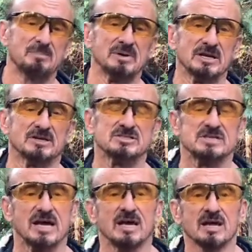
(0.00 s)
and it'll
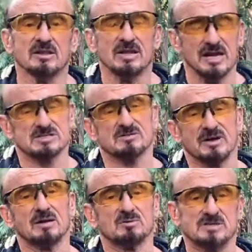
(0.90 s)
say the next
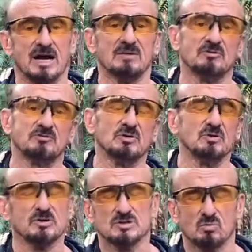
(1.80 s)
available time for food
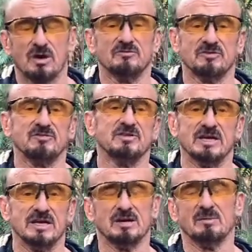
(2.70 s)
is
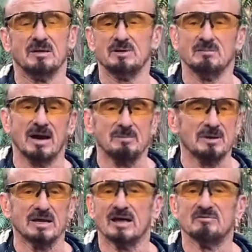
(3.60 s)
1:15, and maybe it might be
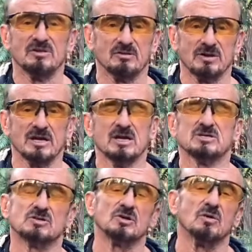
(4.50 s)
11:30.
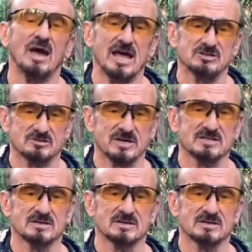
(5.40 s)
So you enter it,